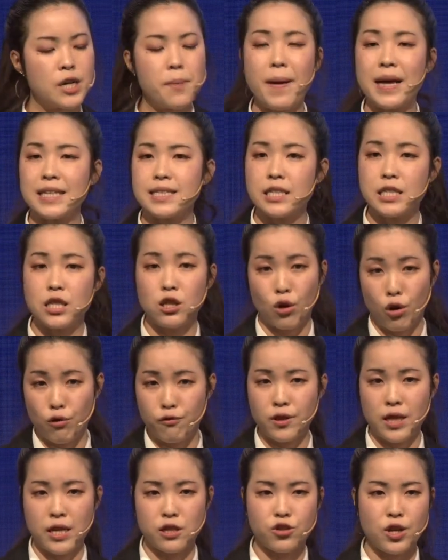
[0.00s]
capacity of
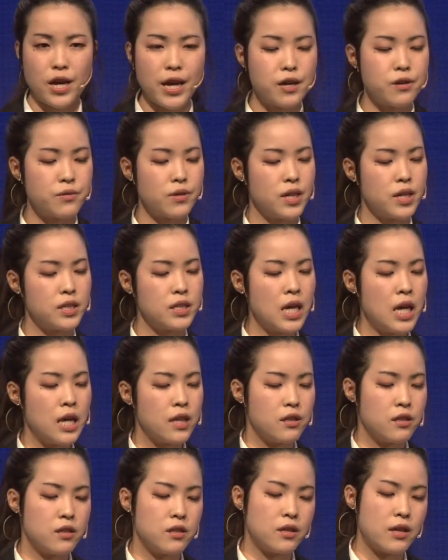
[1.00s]
flash array,
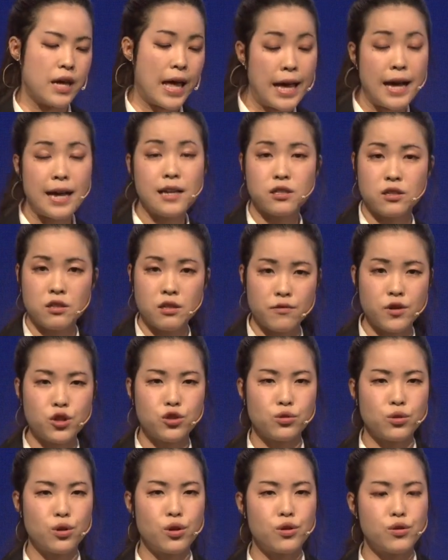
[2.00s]
the AI server
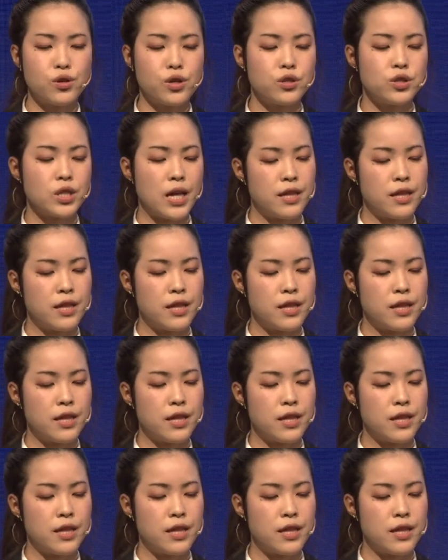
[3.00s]
storage,